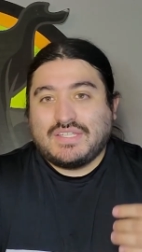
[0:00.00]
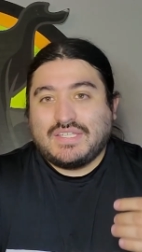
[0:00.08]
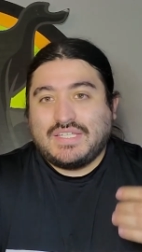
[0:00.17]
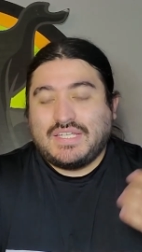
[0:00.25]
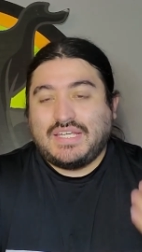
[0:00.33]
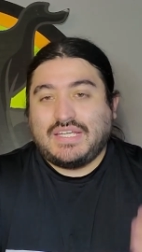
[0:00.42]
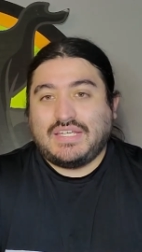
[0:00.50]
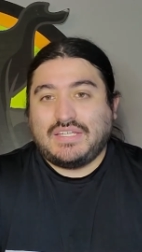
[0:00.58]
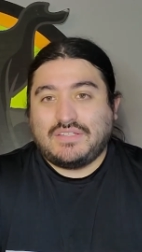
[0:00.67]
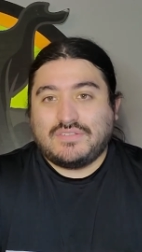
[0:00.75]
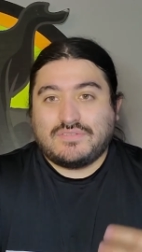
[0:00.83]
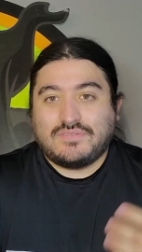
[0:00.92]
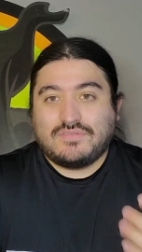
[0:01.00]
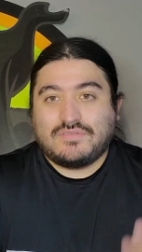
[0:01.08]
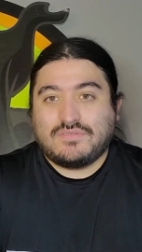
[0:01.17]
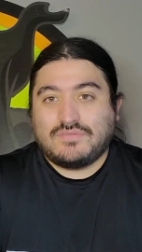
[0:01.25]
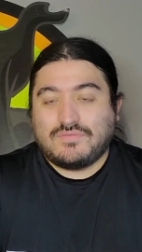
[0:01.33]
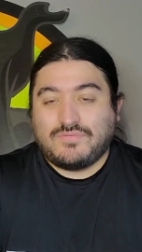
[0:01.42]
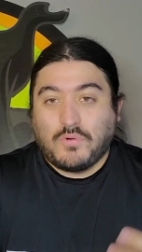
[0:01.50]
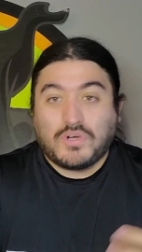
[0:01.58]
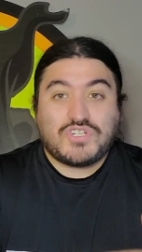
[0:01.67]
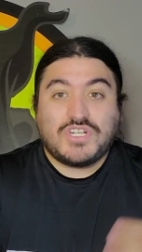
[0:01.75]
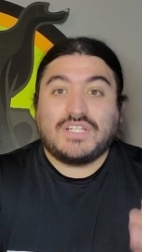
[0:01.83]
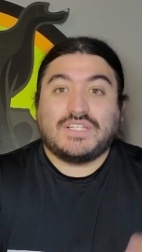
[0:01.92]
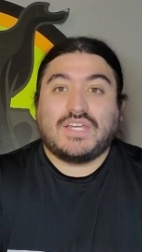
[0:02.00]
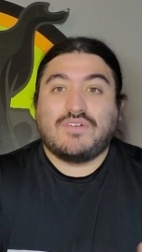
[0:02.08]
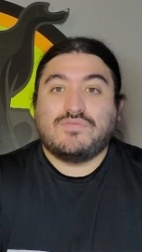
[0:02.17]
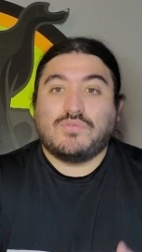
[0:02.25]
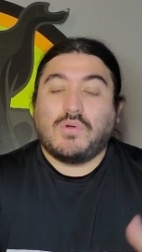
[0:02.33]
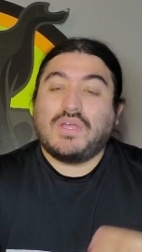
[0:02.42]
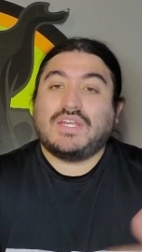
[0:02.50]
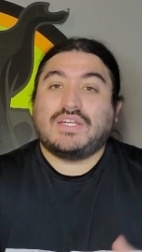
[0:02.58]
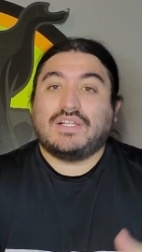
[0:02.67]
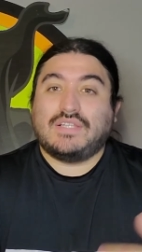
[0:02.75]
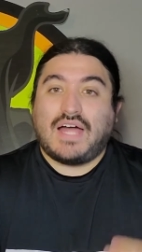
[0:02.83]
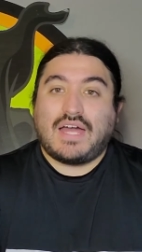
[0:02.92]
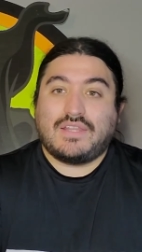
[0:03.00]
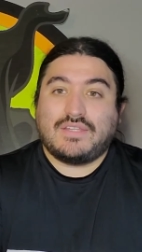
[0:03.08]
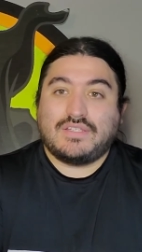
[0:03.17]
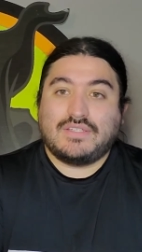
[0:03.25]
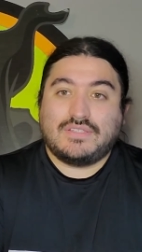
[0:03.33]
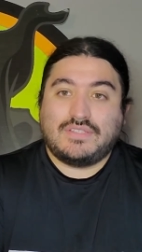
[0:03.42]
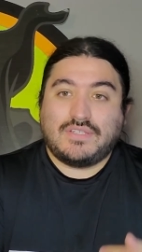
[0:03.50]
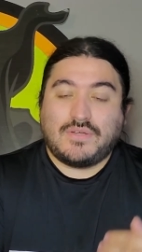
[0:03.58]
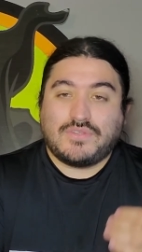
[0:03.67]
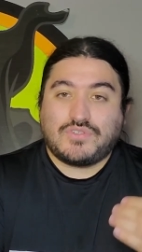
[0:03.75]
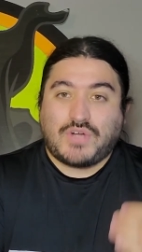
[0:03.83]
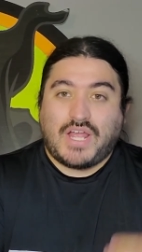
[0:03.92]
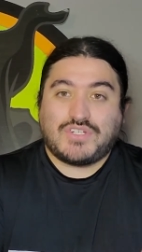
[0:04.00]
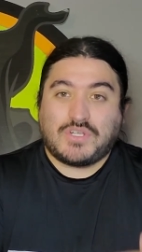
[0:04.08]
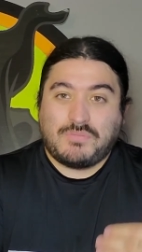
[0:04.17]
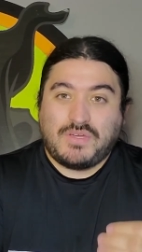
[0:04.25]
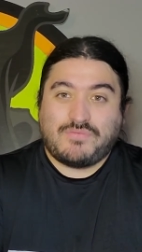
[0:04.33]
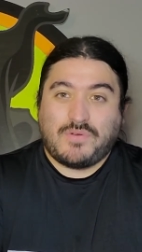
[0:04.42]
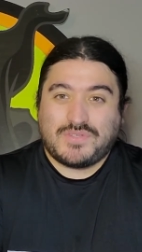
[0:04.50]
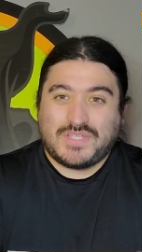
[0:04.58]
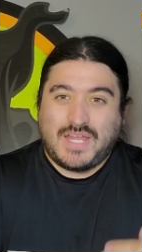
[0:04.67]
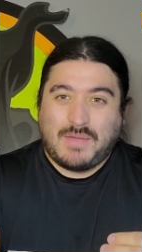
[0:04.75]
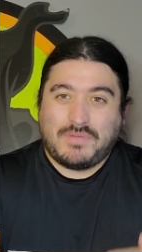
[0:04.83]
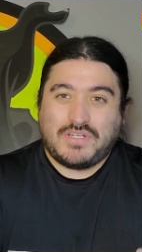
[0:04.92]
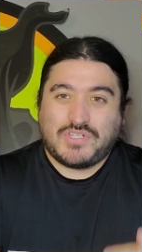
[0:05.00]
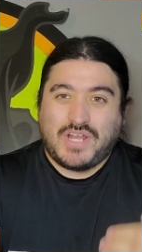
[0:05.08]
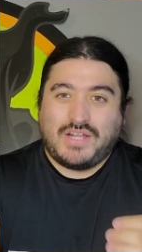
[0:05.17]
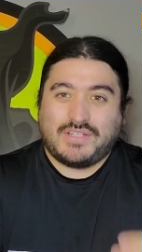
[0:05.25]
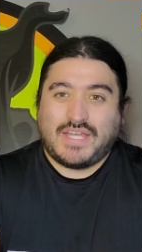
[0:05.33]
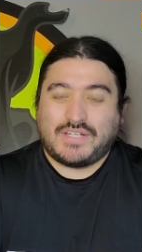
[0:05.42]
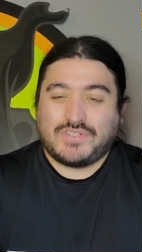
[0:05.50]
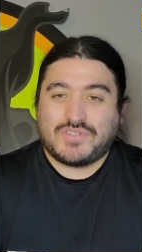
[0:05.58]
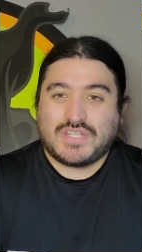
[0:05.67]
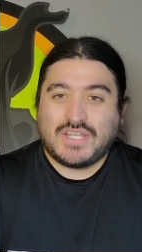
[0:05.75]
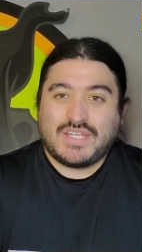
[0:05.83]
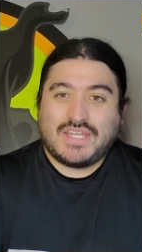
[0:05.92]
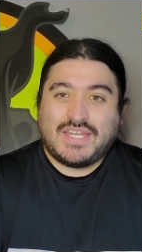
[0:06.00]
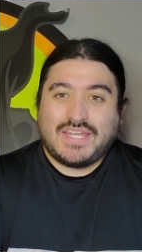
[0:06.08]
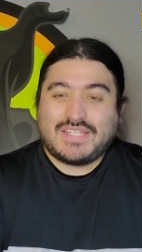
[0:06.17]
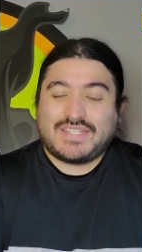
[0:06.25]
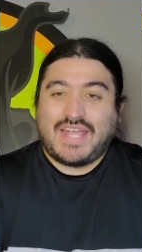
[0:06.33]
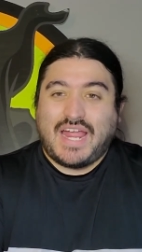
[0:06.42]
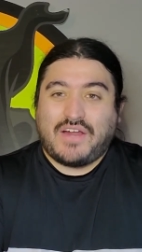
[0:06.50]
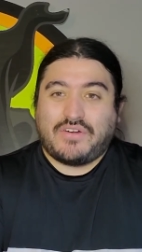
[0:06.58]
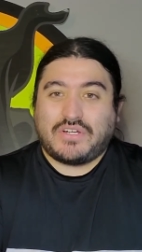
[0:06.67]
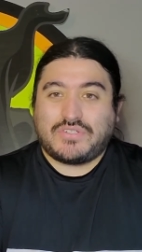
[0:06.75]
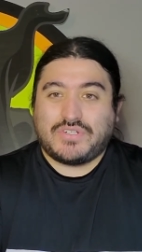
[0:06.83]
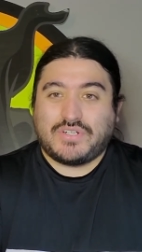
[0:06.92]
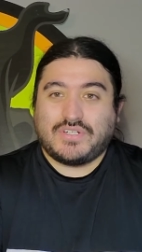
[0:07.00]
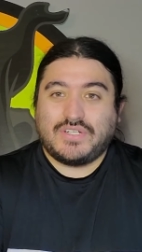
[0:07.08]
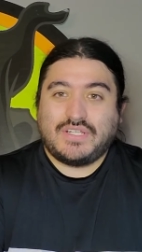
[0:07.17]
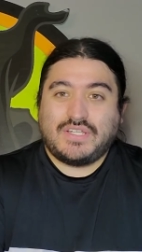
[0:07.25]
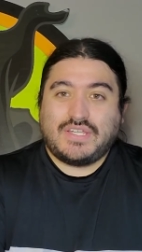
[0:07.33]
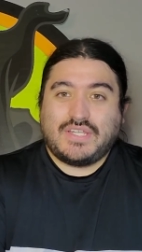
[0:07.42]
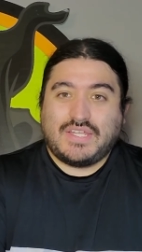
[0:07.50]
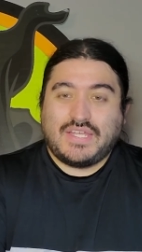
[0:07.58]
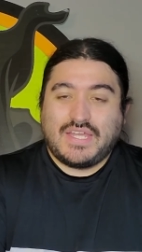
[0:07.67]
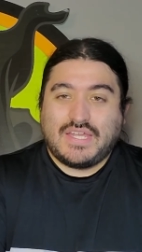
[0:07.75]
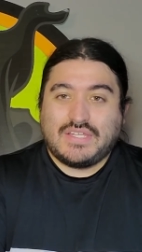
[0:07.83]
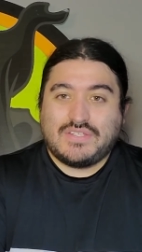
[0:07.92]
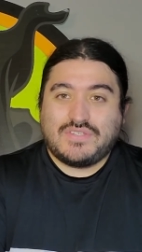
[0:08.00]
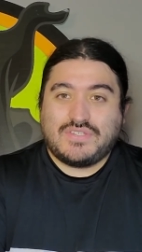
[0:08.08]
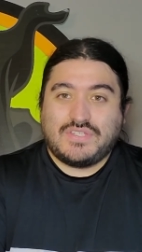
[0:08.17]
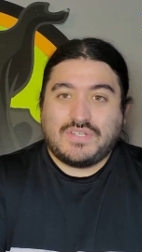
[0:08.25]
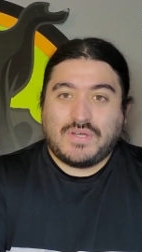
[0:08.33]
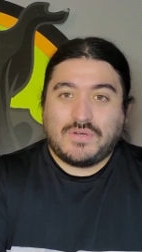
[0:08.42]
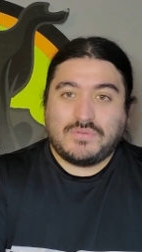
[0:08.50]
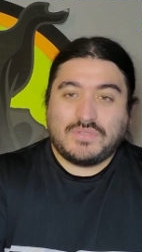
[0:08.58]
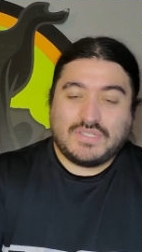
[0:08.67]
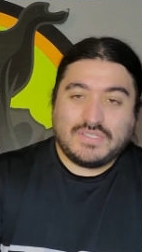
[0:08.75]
he fortunately avoided a lot of the you know the tragic pitfalls that happen to child actors his character is you know